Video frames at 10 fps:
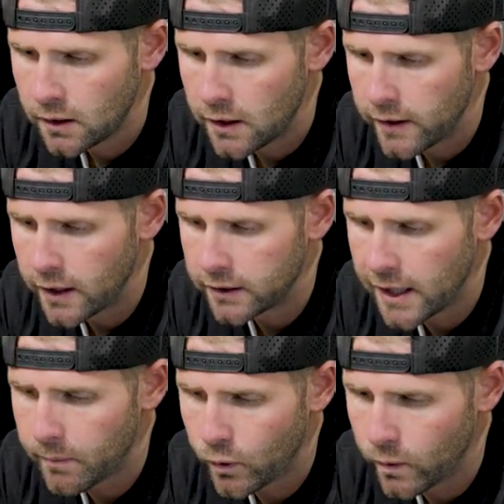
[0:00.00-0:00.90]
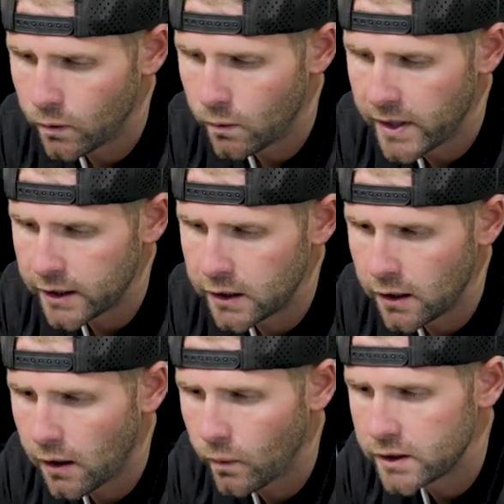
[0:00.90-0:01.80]
And then at that point, we'll go back to
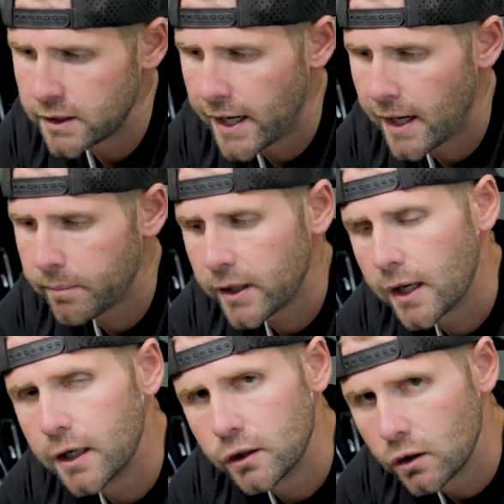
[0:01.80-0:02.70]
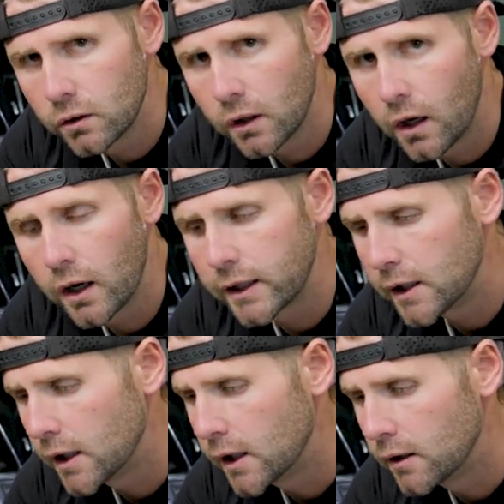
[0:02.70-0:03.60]
the auto agent app and you're logged
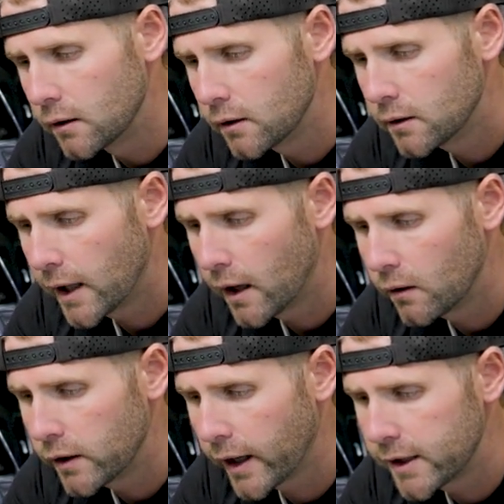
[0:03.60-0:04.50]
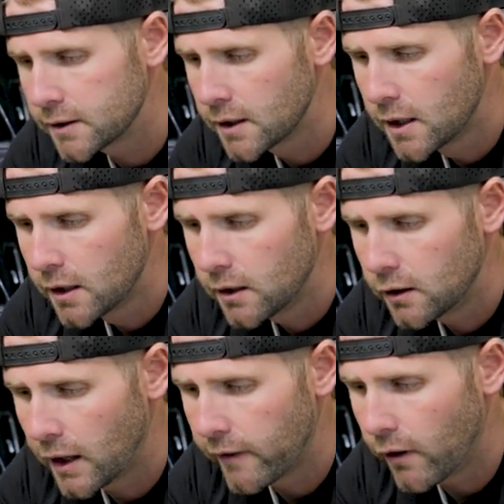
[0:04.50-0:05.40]
in. Now you guys,
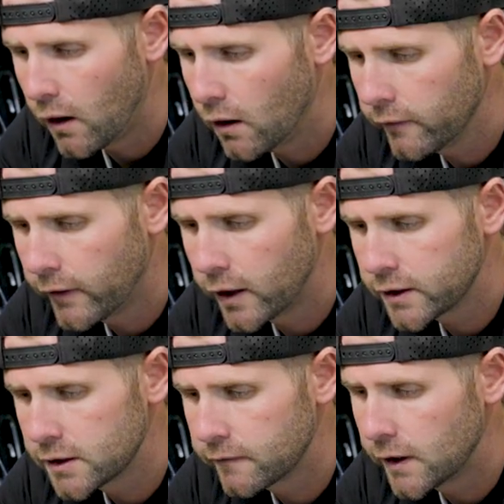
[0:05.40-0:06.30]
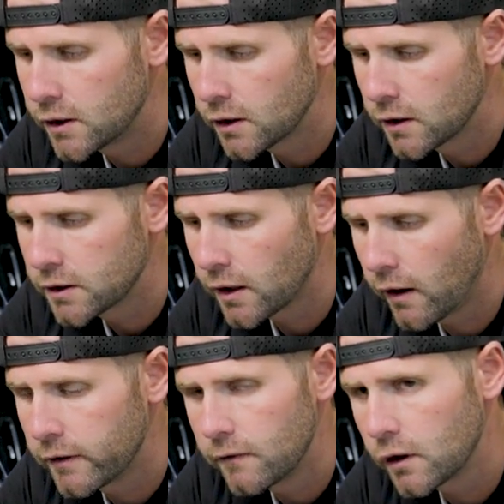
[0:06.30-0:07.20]
you'll have all the functions and features
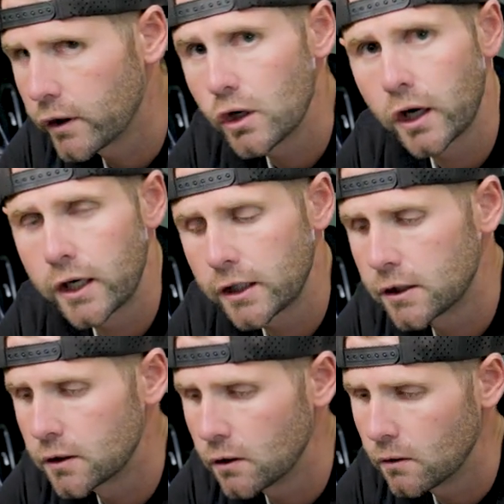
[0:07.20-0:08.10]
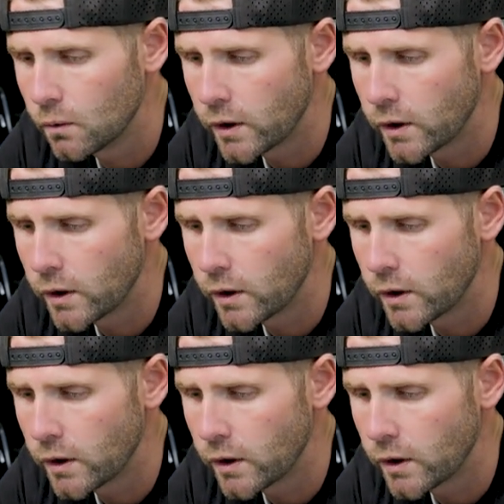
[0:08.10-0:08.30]
of the vehicle that you're connected to.